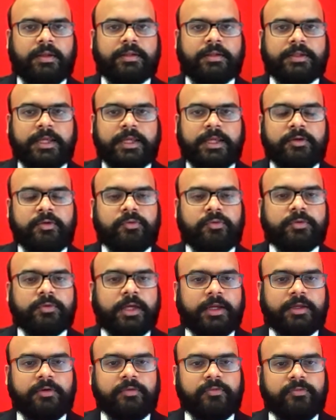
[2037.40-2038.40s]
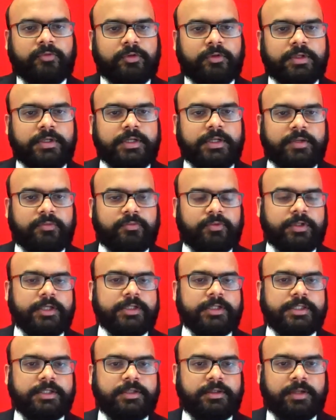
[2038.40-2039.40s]
Thank you. Thank you for the
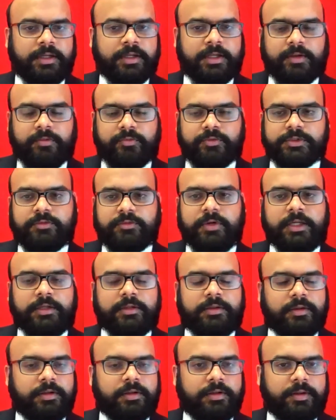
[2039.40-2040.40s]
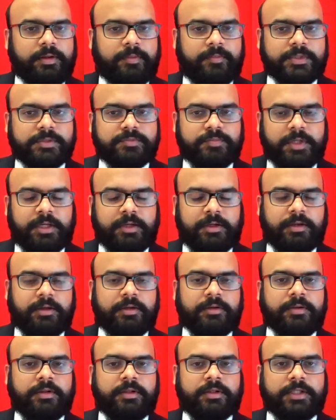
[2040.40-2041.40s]
invitation. It was great speaking
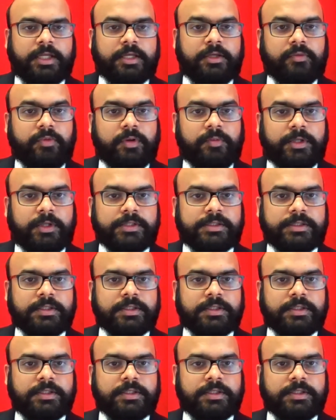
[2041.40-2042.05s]
here. Thank you very much.